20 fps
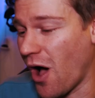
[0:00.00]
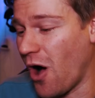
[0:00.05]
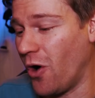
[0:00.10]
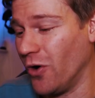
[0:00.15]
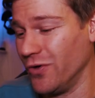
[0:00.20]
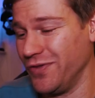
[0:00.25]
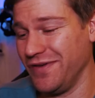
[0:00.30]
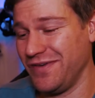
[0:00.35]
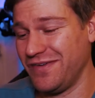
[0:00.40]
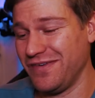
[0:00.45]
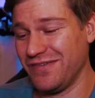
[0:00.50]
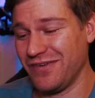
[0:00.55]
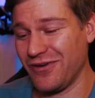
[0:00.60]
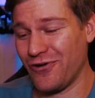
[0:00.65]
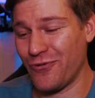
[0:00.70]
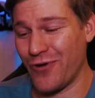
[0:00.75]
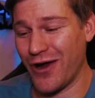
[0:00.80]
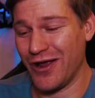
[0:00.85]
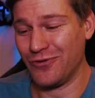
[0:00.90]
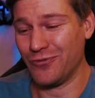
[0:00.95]
Oh, this is a
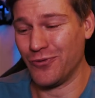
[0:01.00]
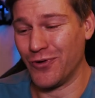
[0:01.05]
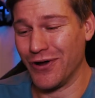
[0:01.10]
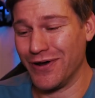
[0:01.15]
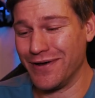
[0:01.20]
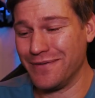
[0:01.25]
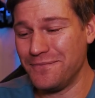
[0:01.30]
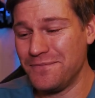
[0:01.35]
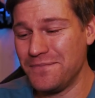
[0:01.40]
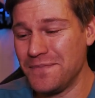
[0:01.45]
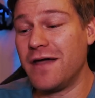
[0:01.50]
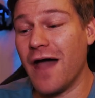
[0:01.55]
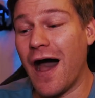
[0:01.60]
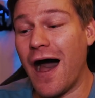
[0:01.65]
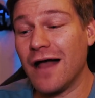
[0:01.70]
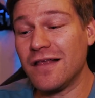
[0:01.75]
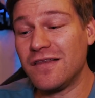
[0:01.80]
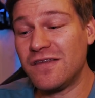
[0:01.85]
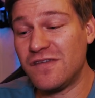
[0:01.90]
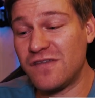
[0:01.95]
great one.
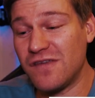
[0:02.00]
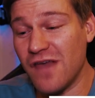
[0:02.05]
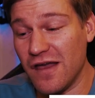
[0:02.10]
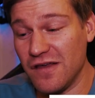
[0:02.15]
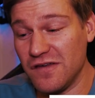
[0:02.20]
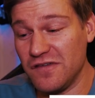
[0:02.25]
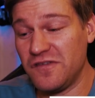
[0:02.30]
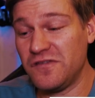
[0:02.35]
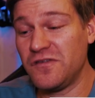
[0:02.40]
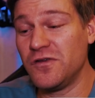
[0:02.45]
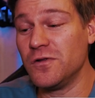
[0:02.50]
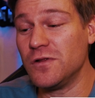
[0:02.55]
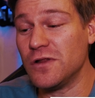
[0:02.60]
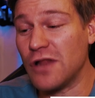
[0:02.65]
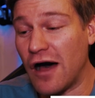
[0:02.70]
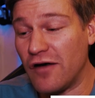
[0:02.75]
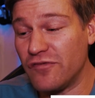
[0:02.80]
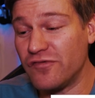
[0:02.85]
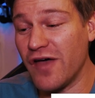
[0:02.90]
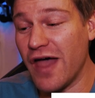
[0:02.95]
God says to
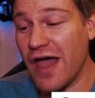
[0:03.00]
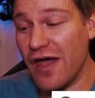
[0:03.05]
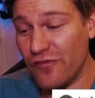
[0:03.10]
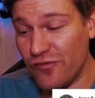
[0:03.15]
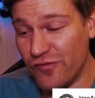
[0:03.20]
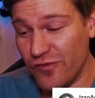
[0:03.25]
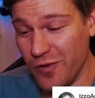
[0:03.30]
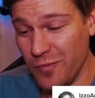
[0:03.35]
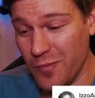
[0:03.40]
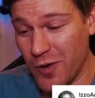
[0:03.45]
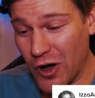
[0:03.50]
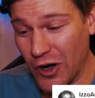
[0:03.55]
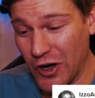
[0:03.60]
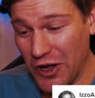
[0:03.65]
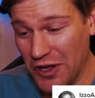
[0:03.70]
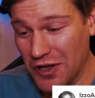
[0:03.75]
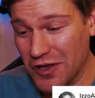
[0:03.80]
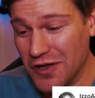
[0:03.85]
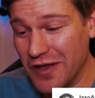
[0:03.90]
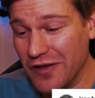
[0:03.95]
love
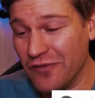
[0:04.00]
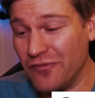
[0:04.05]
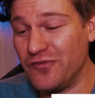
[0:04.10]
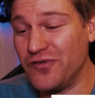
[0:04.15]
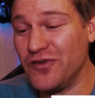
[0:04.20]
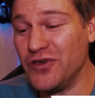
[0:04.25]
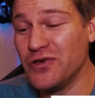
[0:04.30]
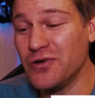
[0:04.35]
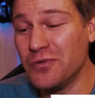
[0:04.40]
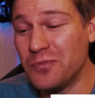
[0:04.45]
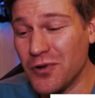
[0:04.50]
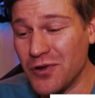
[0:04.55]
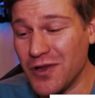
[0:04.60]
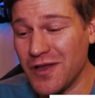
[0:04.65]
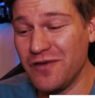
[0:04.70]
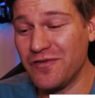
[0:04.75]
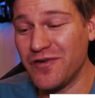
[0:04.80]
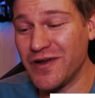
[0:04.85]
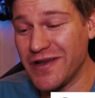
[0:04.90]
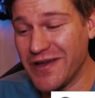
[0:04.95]
everybody. If you
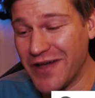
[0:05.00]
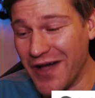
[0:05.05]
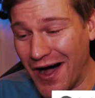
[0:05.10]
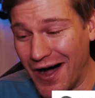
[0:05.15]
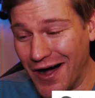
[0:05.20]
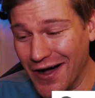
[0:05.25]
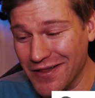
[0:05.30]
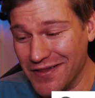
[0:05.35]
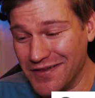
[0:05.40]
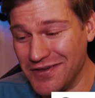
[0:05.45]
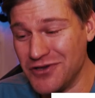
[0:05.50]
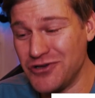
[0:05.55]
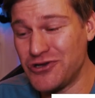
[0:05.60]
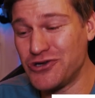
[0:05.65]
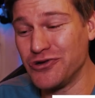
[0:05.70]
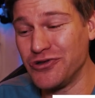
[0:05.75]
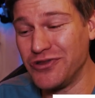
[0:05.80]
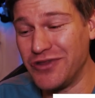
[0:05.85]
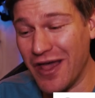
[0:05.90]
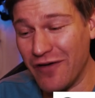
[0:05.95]
believe in God, you
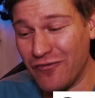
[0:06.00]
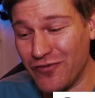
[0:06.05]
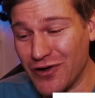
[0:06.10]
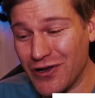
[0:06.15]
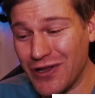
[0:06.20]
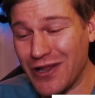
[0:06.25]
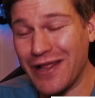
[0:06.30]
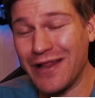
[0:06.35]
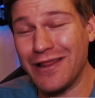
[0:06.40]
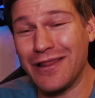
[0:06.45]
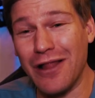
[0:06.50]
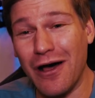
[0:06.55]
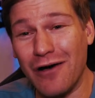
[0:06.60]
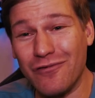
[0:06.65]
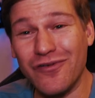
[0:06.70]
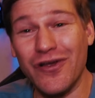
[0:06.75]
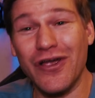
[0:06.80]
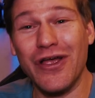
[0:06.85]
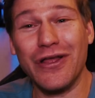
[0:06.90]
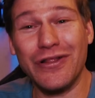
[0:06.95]
should definitely
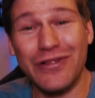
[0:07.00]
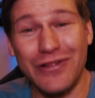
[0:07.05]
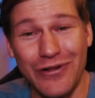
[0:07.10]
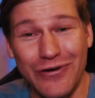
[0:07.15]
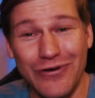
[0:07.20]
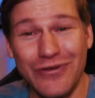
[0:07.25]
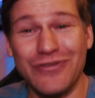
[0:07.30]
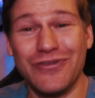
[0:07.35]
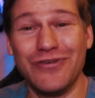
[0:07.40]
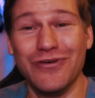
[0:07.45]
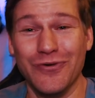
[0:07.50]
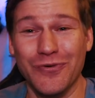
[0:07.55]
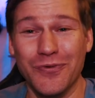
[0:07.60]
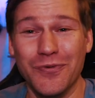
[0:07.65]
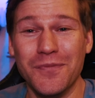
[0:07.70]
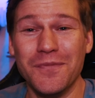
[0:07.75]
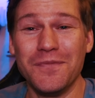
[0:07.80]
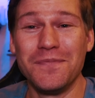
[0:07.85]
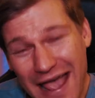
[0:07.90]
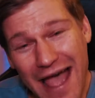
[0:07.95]
love Hitler too.
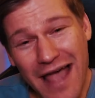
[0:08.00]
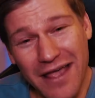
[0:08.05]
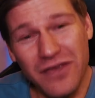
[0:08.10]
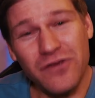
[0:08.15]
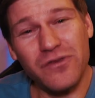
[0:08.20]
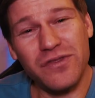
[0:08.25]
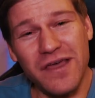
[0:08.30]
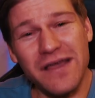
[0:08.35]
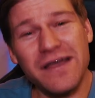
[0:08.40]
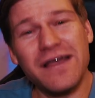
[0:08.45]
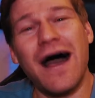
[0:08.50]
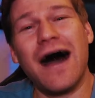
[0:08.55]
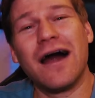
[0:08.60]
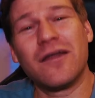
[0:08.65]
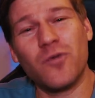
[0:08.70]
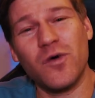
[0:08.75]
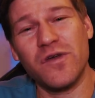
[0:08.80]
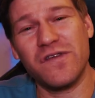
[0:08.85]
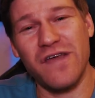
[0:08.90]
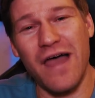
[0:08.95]
Yeah, you think
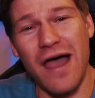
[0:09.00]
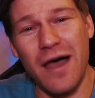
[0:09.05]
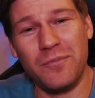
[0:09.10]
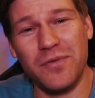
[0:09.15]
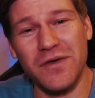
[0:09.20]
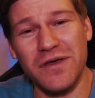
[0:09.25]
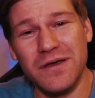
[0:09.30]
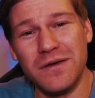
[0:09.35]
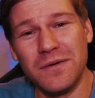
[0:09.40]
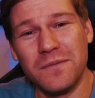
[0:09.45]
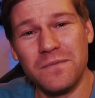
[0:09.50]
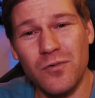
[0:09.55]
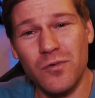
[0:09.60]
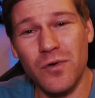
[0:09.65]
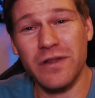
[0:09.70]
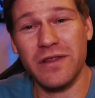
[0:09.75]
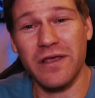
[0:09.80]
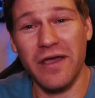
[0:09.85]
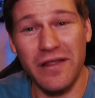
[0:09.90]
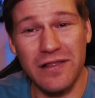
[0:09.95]
God was happy
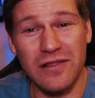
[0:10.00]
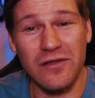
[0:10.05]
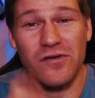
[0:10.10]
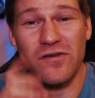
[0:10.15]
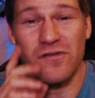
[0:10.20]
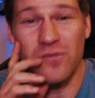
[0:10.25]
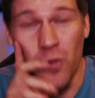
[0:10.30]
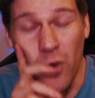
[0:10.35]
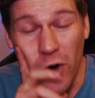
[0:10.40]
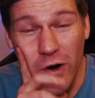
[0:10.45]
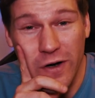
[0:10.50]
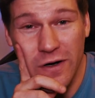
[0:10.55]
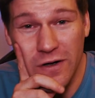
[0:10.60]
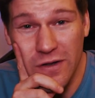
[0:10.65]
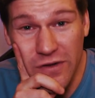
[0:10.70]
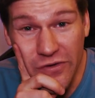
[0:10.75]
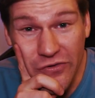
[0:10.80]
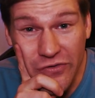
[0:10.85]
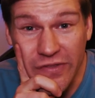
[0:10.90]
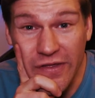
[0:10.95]
with Hitler's work?
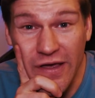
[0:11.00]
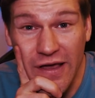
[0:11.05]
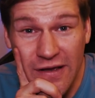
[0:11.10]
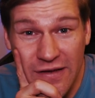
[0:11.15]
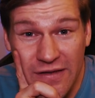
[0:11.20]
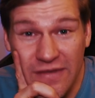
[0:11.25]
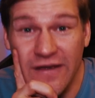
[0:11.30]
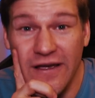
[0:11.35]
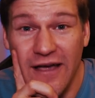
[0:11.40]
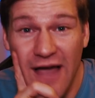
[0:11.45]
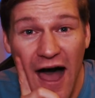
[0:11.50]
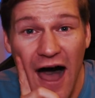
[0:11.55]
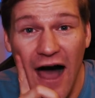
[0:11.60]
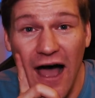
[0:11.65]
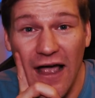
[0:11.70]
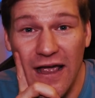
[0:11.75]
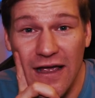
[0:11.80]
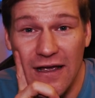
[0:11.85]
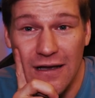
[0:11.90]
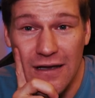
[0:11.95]
You think the
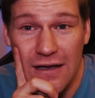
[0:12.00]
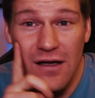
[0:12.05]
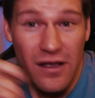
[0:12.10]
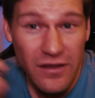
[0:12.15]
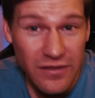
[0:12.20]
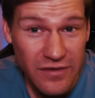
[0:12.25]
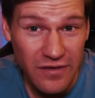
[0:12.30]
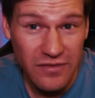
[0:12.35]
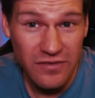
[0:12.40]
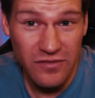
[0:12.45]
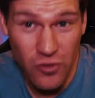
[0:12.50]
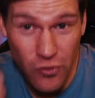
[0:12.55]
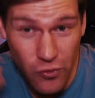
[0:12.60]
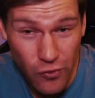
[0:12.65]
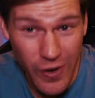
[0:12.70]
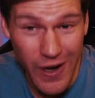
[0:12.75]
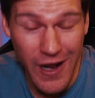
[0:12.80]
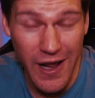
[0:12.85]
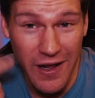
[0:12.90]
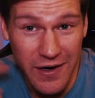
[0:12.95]
guy that
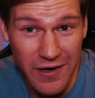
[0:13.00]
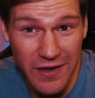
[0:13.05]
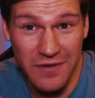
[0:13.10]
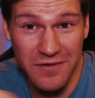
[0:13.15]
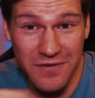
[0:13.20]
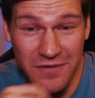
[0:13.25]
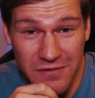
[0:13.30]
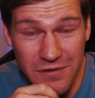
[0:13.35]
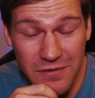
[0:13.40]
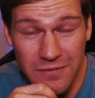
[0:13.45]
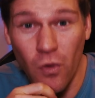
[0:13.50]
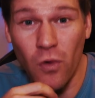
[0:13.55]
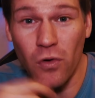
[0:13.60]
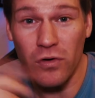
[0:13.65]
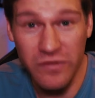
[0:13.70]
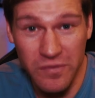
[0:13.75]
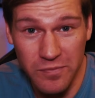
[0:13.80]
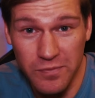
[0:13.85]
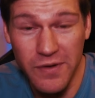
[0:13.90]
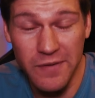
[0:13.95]
created all
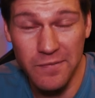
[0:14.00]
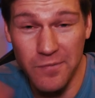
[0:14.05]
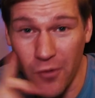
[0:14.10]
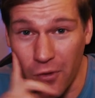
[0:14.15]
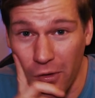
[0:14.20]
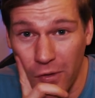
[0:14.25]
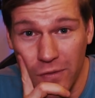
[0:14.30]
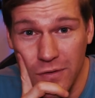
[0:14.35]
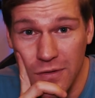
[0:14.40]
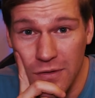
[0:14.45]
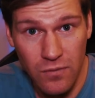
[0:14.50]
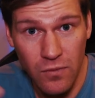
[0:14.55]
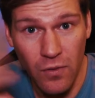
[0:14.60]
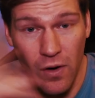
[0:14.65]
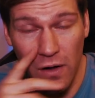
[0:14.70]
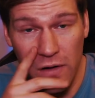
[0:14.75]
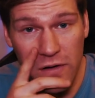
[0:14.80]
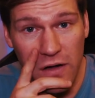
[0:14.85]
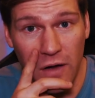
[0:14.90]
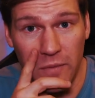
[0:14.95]
the people
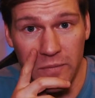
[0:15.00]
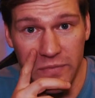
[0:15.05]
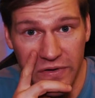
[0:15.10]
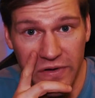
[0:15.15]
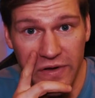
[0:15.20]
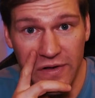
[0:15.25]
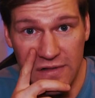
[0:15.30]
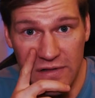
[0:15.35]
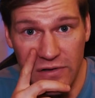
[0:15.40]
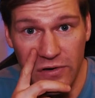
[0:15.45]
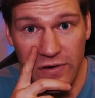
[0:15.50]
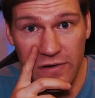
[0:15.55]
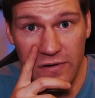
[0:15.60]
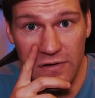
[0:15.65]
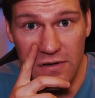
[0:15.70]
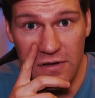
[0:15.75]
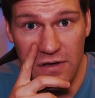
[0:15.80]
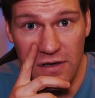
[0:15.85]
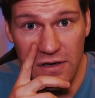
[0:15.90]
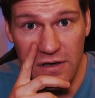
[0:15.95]
welcomed Hitler
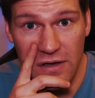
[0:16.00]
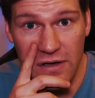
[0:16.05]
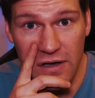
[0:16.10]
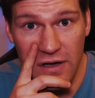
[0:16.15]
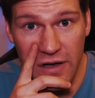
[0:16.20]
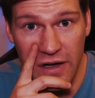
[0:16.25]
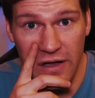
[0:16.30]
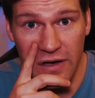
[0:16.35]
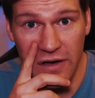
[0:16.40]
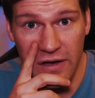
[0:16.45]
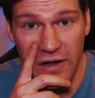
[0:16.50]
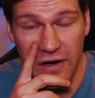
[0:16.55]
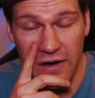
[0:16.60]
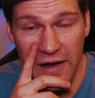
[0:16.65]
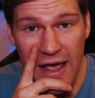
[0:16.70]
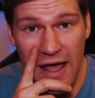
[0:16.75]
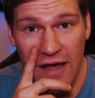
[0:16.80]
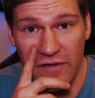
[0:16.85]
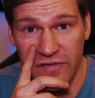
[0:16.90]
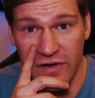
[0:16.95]
in, in
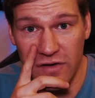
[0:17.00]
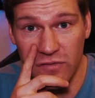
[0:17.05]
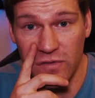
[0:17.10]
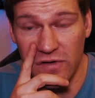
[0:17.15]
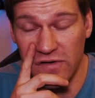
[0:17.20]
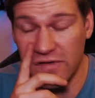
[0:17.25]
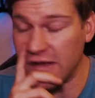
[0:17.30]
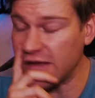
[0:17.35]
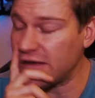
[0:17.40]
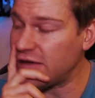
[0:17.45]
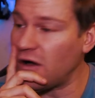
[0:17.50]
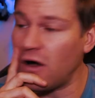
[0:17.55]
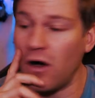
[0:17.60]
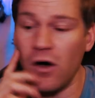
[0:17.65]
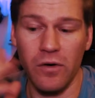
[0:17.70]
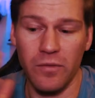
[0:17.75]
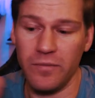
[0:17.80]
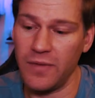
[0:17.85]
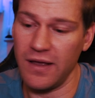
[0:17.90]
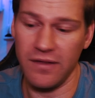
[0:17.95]
heaven was like,
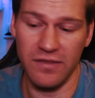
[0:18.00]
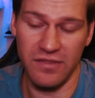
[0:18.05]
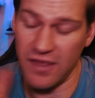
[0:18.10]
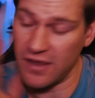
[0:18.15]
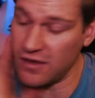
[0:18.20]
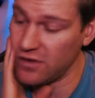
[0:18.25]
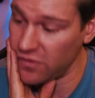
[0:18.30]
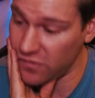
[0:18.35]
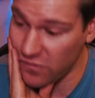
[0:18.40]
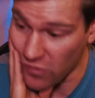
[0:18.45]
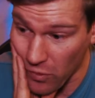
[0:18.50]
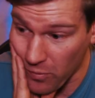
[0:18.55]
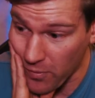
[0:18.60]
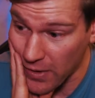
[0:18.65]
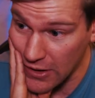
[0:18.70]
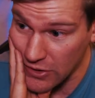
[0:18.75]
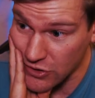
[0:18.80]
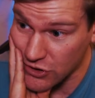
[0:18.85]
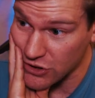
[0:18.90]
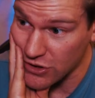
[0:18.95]
oh, man, thank you so
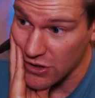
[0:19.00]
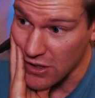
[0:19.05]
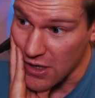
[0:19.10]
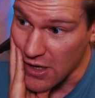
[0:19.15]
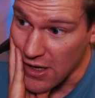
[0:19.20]
much.